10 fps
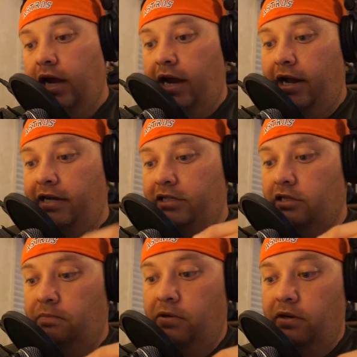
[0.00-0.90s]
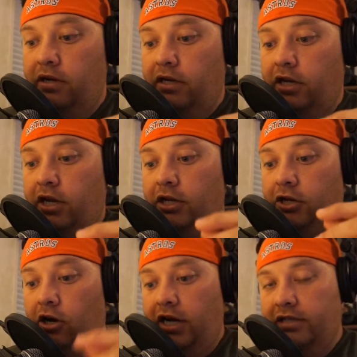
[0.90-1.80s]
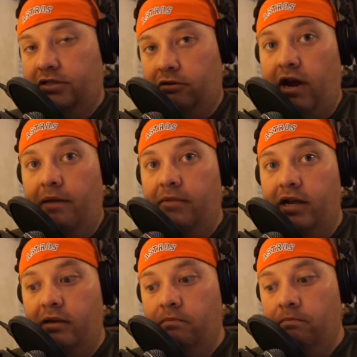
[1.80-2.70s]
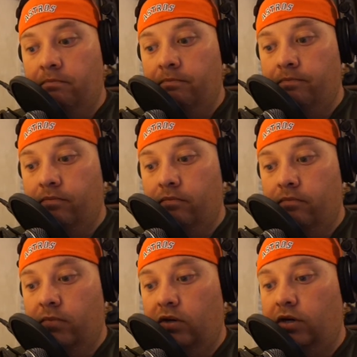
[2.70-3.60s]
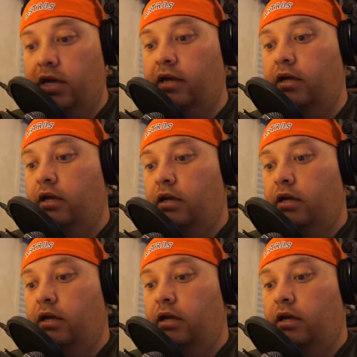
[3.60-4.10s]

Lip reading: and I need you to put your Instagram name, okay?